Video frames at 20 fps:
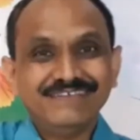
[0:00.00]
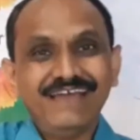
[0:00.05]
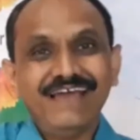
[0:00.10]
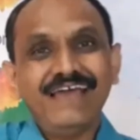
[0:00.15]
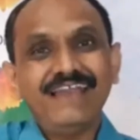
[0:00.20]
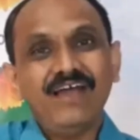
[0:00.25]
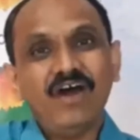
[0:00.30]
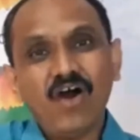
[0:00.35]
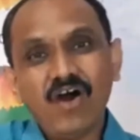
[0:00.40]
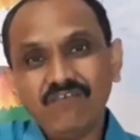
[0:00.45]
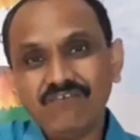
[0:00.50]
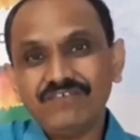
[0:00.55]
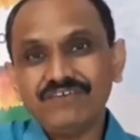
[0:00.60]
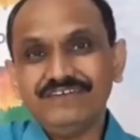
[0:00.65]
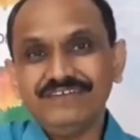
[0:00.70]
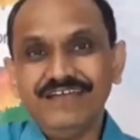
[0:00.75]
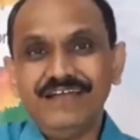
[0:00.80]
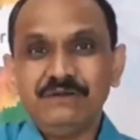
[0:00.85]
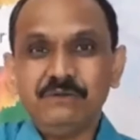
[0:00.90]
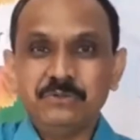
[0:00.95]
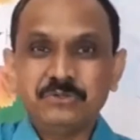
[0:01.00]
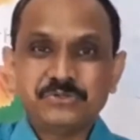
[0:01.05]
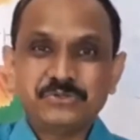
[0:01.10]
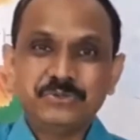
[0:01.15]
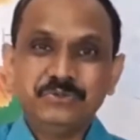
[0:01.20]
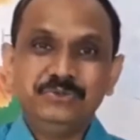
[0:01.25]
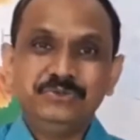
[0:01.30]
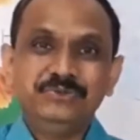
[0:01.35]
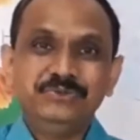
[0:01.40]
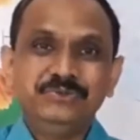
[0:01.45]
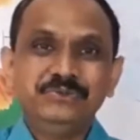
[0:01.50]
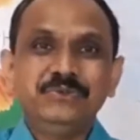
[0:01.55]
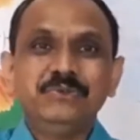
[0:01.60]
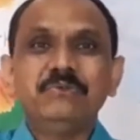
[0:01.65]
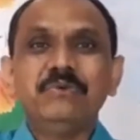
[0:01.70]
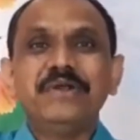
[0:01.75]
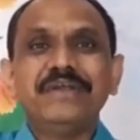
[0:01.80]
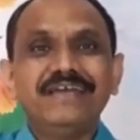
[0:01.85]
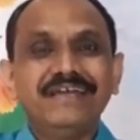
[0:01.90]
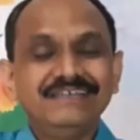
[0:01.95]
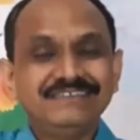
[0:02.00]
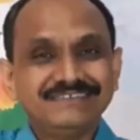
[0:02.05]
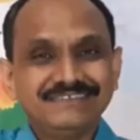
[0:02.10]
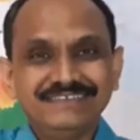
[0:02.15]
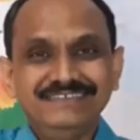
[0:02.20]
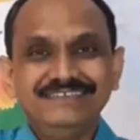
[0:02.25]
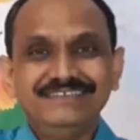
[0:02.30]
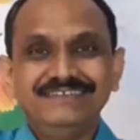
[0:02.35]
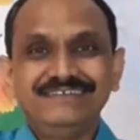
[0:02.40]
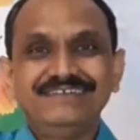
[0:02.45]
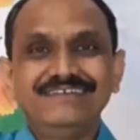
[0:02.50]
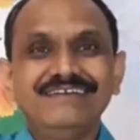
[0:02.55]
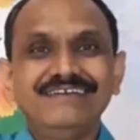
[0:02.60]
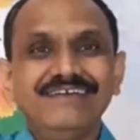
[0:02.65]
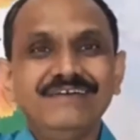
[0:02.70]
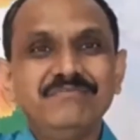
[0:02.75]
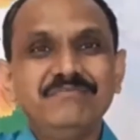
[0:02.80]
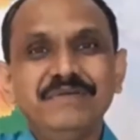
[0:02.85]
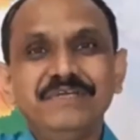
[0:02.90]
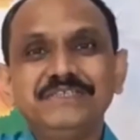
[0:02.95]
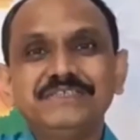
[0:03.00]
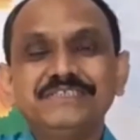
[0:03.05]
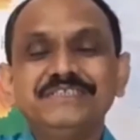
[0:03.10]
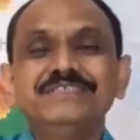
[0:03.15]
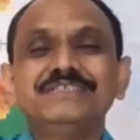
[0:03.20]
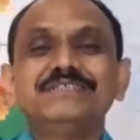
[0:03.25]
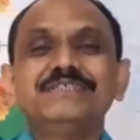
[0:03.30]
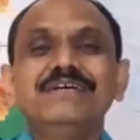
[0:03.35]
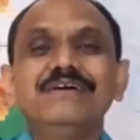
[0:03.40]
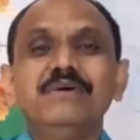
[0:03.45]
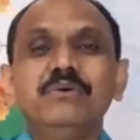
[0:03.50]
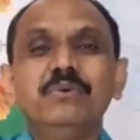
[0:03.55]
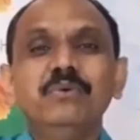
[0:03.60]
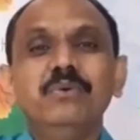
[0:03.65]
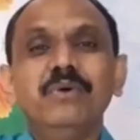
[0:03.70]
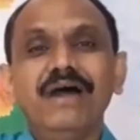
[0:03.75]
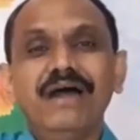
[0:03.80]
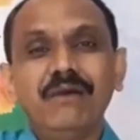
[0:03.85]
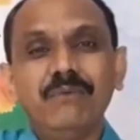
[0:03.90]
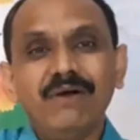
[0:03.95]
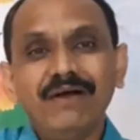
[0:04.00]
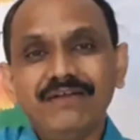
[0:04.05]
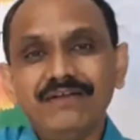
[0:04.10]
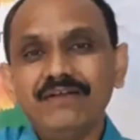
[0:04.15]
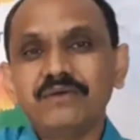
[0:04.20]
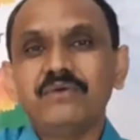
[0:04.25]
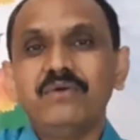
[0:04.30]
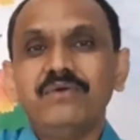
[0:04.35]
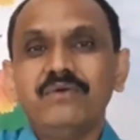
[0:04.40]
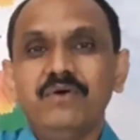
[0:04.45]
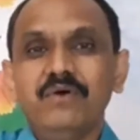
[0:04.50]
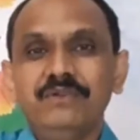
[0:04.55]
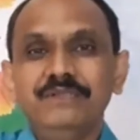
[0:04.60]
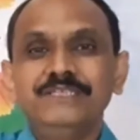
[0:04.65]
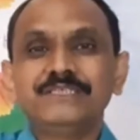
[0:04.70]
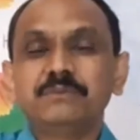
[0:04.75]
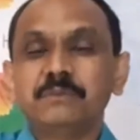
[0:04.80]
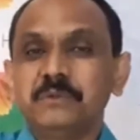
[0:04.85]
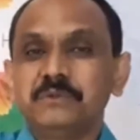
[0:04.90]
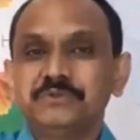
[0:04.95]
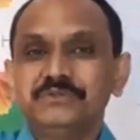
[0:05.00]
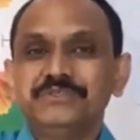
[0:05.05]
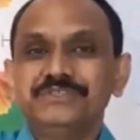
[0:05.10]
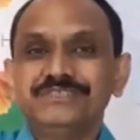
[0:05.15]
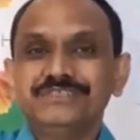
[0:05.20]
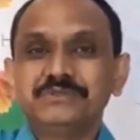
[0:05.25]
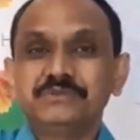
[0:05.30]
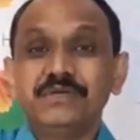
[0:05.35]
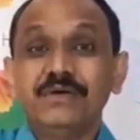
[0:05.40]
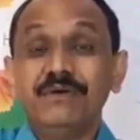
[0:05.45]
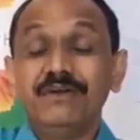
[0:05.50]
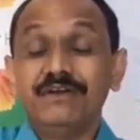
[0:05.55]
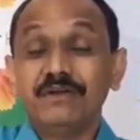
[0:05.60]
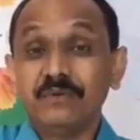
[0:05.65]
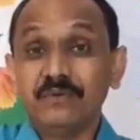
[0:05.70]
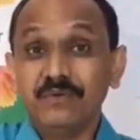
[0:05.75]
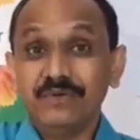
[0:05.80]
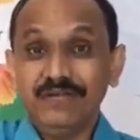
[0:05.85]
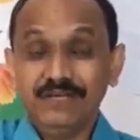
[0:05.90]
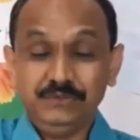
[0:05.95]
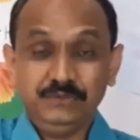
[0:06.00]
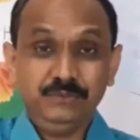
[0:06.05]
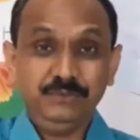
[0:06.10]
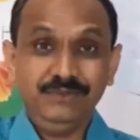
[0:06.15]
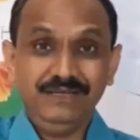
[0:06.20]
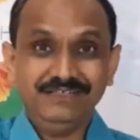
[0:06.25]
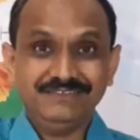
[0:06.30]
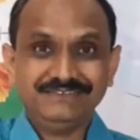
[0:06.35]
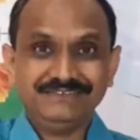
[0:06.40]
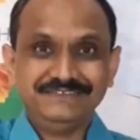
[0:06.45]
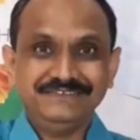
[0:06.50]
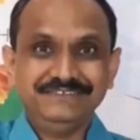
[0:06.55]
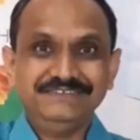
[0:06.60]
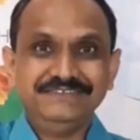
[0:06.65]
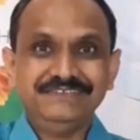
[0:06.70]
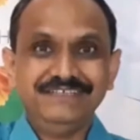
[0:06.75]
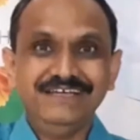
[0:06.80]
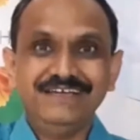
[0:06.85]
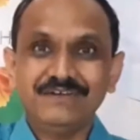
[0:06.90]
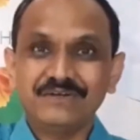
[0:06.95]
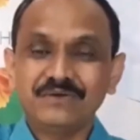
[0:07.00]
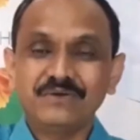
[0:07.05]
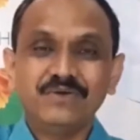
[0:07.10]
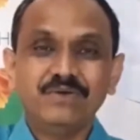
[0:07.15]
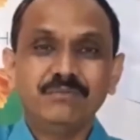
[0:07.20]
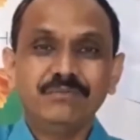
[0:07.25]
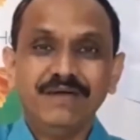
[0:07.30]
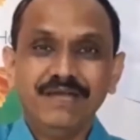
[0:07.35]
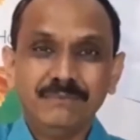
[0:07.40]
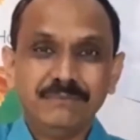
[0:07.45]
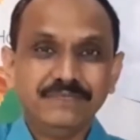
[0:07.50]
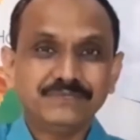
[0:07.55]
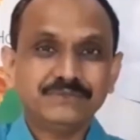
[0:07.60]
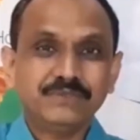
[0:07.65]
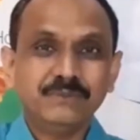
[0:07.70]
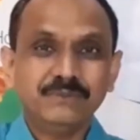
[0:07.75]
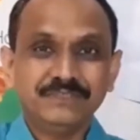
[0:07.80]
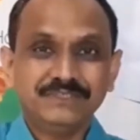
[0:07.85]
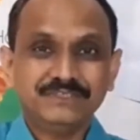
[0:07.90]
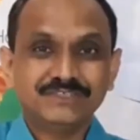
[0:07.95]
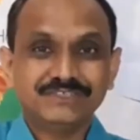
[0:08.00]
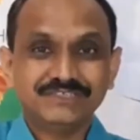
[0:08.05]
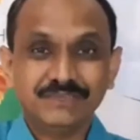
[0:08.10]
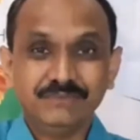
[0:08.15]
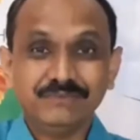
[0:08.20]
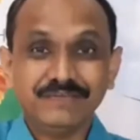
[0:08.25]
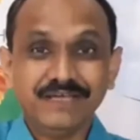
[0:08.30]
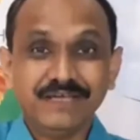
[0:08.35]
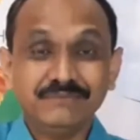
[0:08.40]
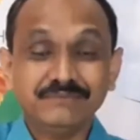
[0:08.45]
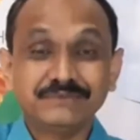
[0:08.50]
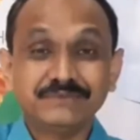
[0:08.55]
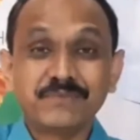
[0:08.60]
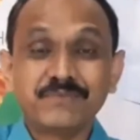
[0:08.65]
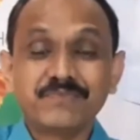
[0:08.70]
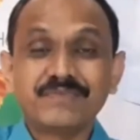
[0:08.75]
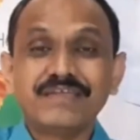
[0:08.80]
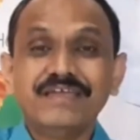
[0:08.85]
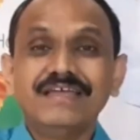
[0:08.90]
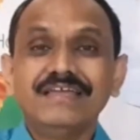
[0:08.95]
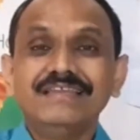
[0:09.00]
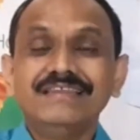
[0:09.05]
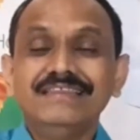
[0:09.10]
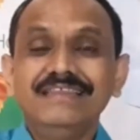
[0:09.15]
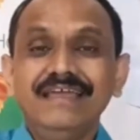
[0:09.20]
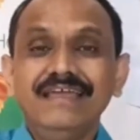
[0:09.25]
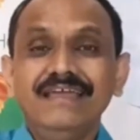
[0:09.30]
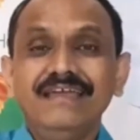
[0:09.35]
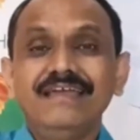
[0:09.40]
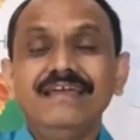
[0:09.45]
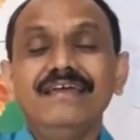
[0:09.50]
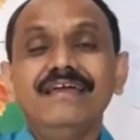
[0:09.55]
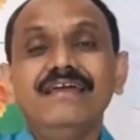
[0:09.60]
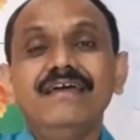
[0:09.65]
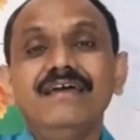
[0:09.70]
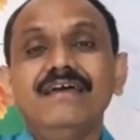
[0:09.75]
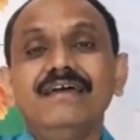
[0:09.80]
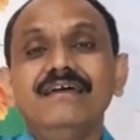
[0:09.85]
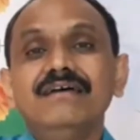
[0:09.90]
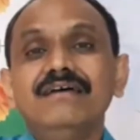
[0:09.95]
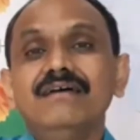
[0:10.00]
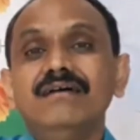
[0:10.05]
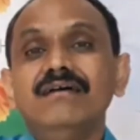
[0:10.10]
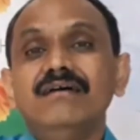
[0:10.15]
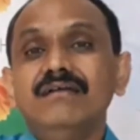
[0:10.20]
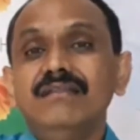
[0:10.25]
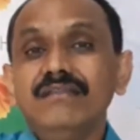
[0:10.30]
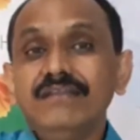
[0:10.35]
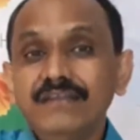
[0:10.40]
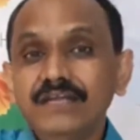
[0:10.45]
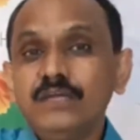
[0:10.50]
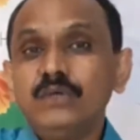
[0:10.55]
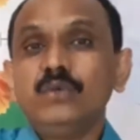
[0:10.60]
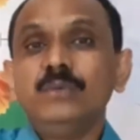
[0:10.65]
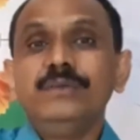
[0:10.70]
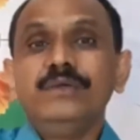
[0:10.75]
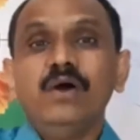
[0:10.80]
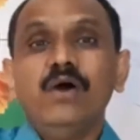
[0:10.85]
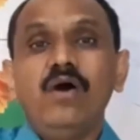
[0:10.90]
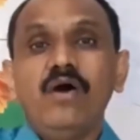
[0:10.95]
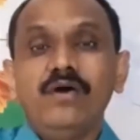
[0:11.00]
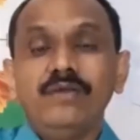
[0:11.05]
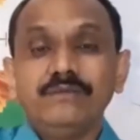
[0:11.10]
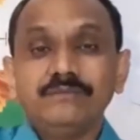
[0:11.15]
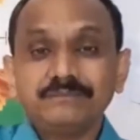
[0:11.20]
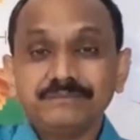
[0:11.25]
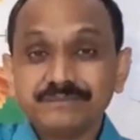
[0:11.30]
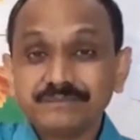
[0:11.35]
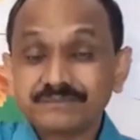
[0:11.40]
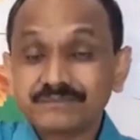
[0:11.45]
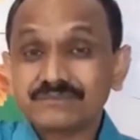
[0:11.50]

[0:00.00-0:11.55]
And after that also, what I see, patients who have undergone all these procedures, who have undergone angioplasties, undergone bypass operations sometimes, they need to be on